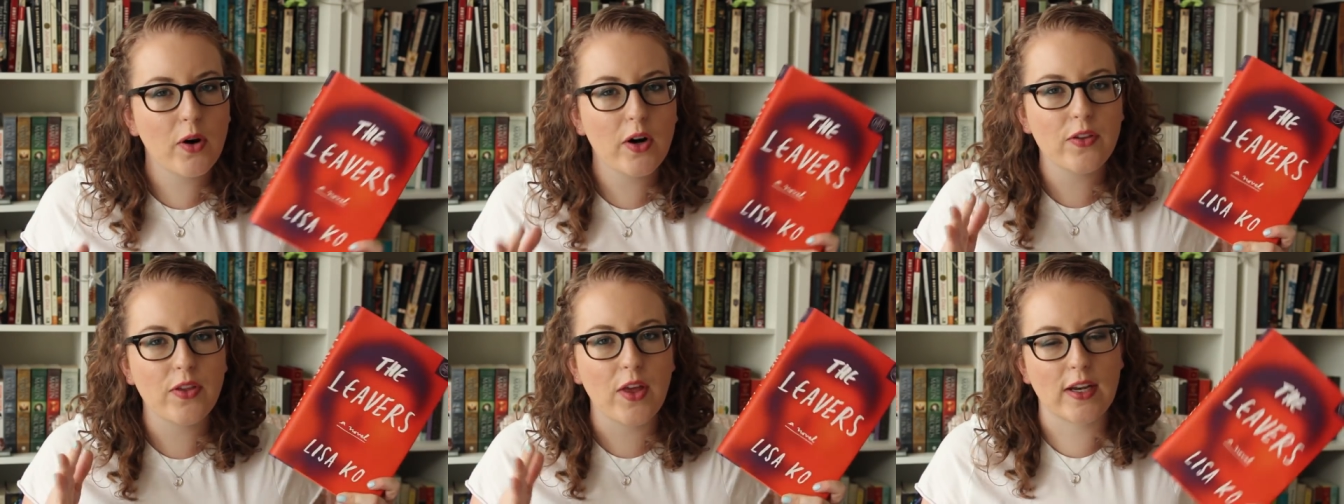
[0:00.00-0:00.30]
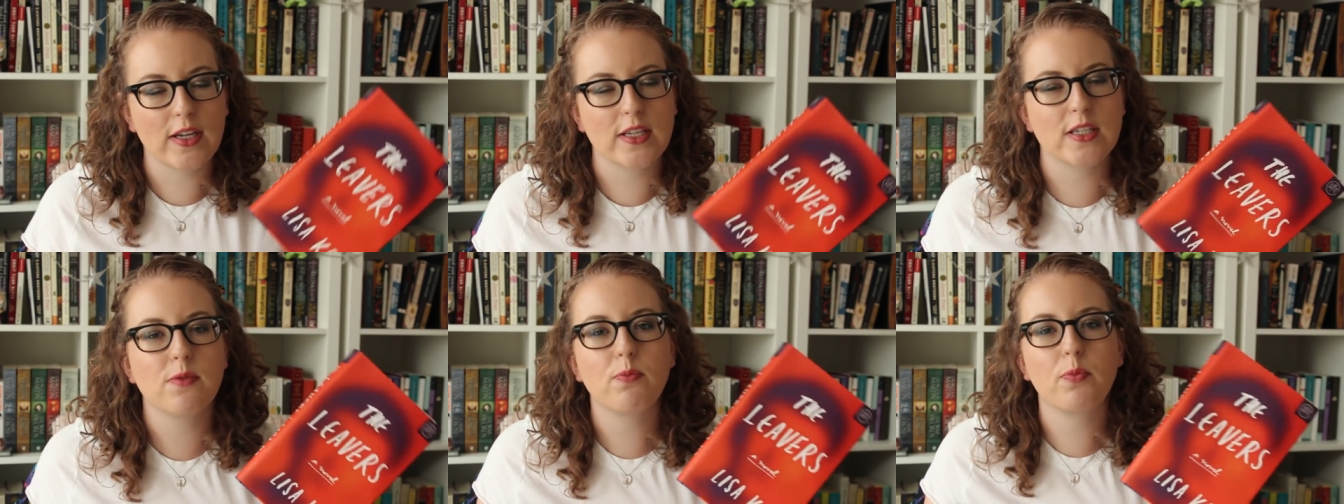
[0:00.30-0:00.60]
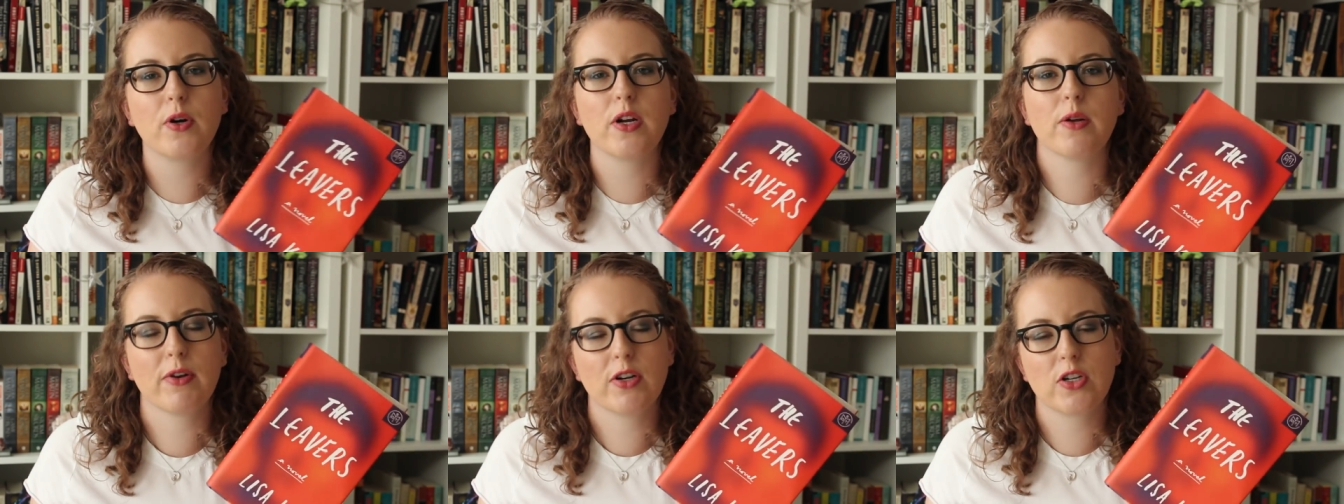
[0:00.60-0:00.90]
that is
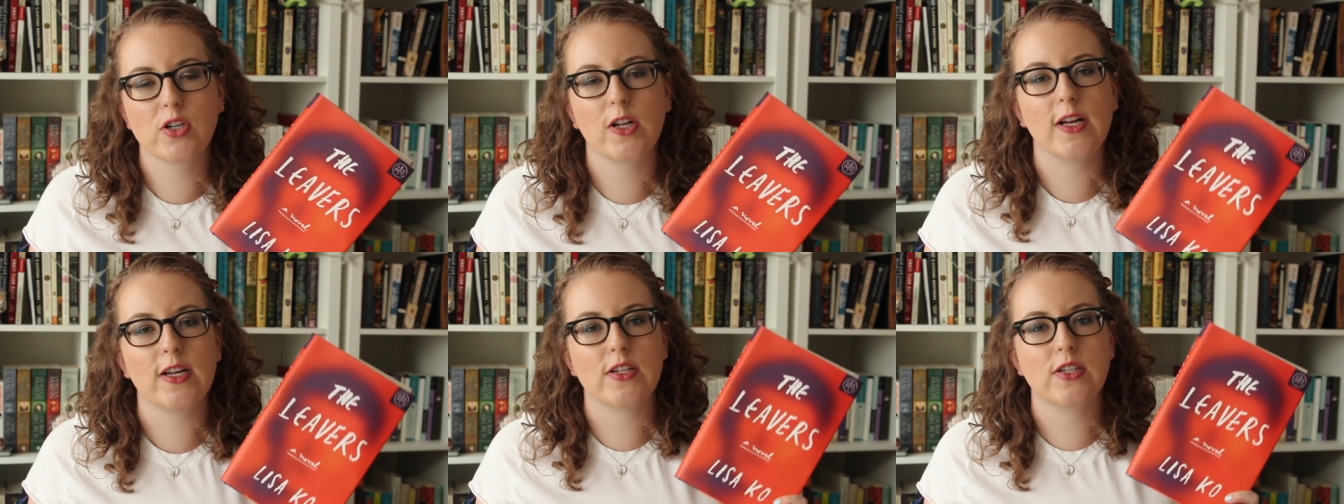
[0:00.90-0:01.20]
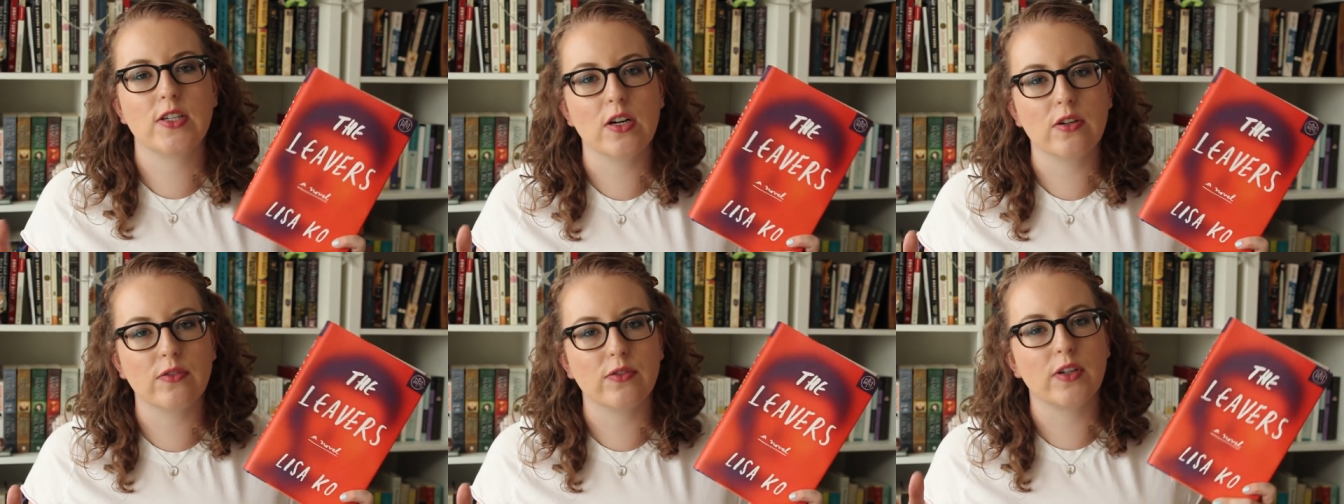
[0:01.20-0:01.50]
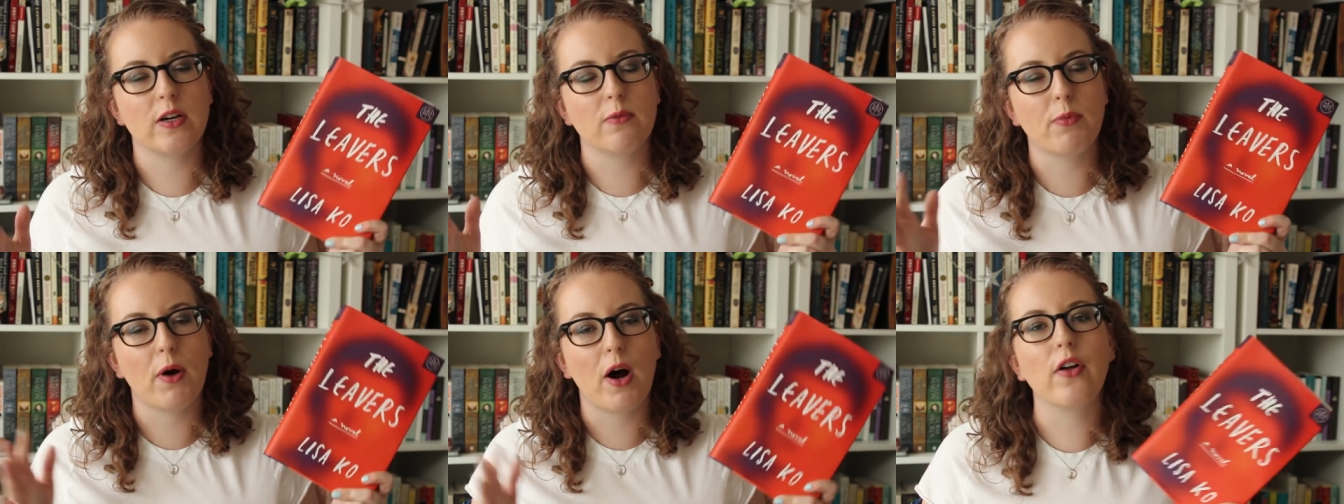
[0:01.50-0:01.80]
pretty much glazed over,
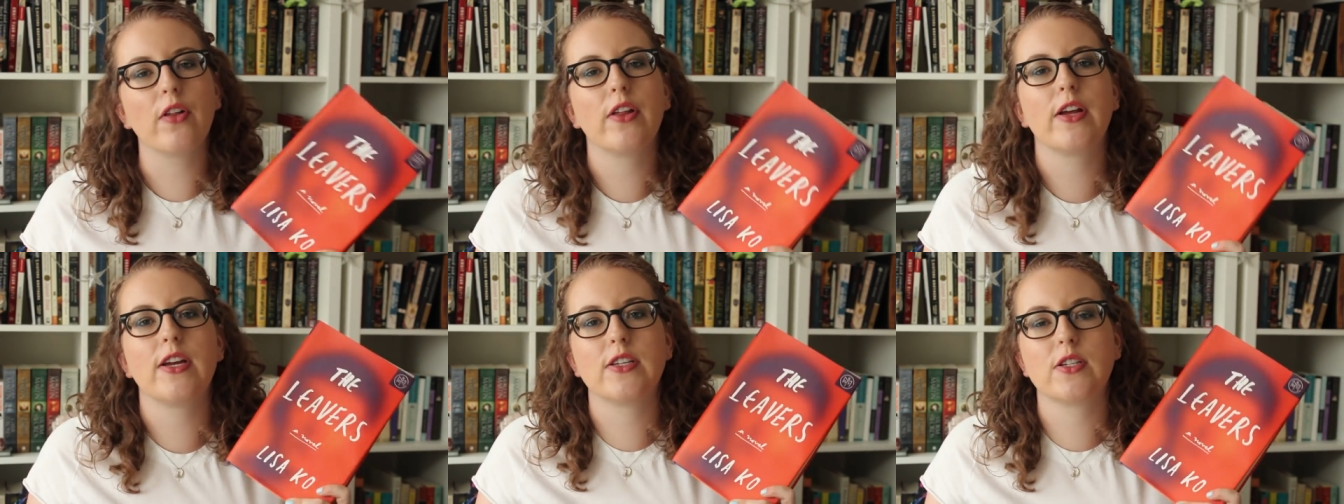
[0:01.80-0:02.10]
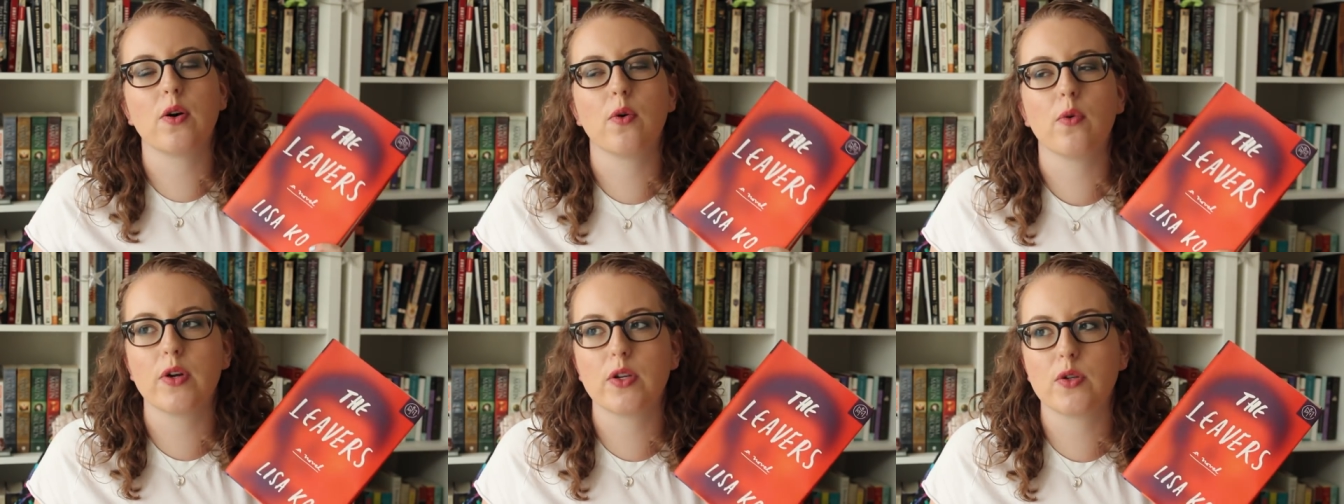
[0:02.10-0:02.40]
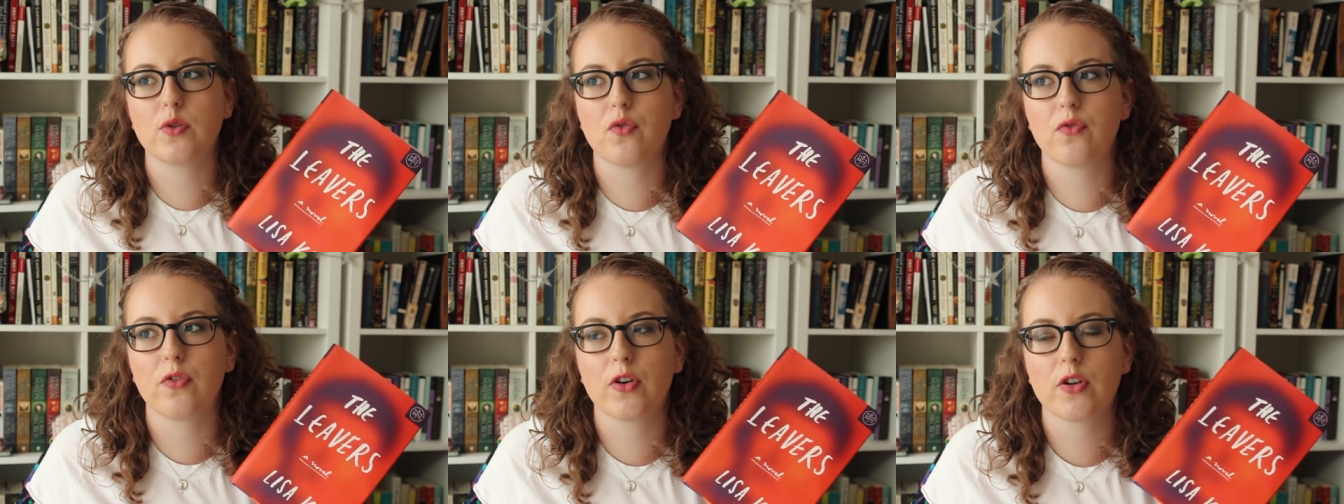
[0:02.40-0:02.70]
and Polly is always
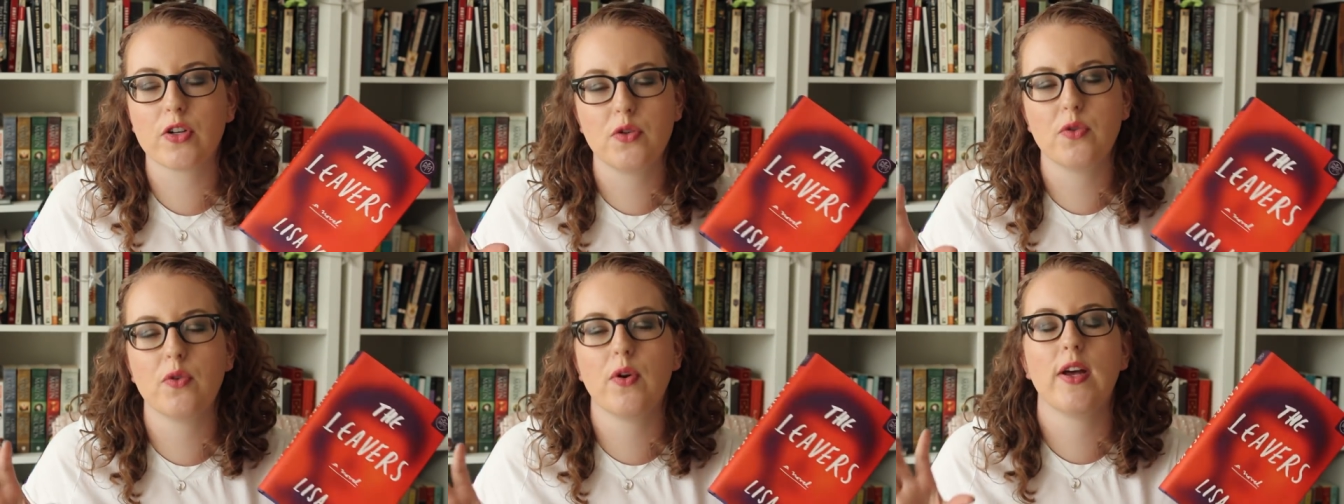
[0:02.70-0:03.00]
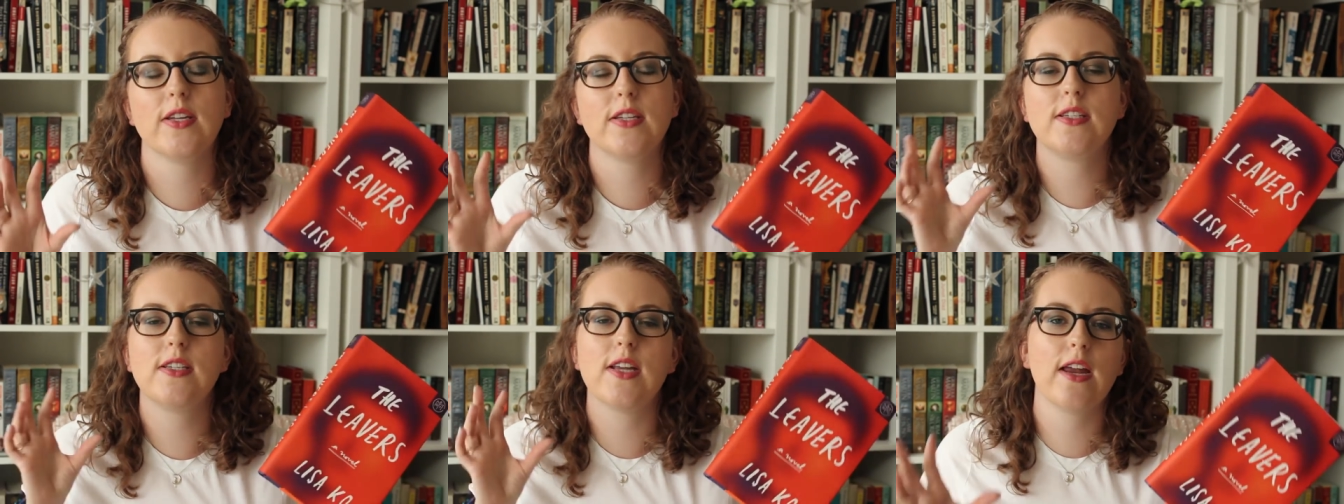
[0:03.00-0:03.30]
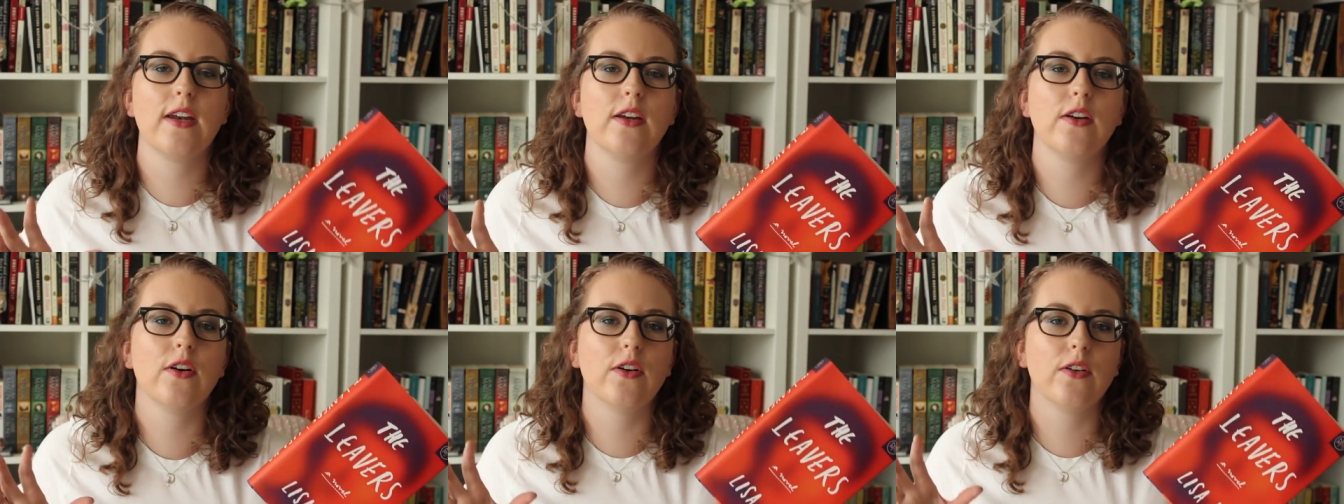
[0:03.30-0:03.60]
referred to as
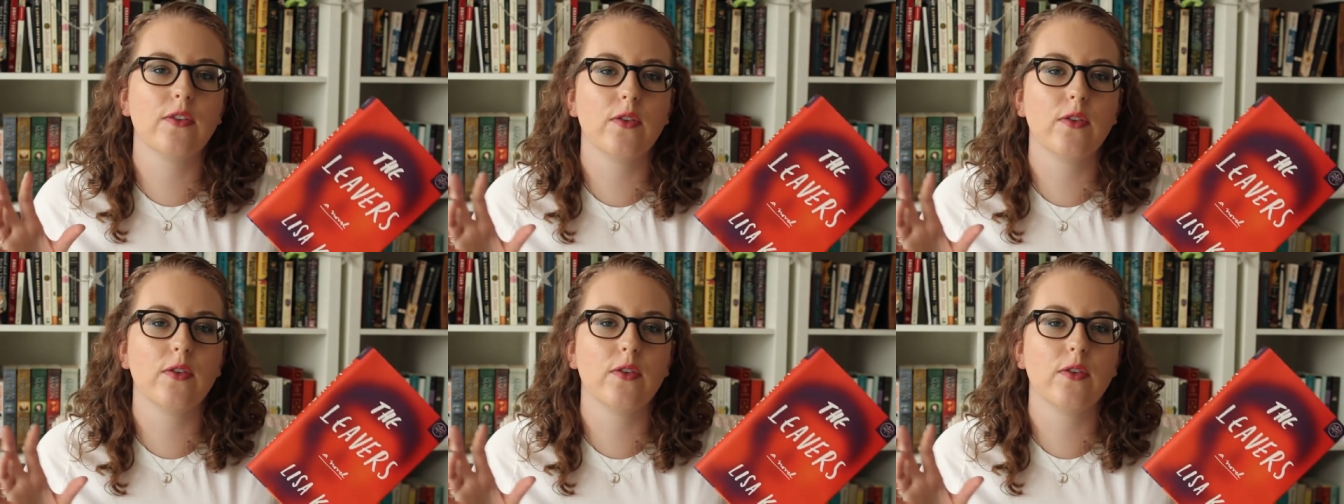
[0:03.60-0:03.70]
Daniel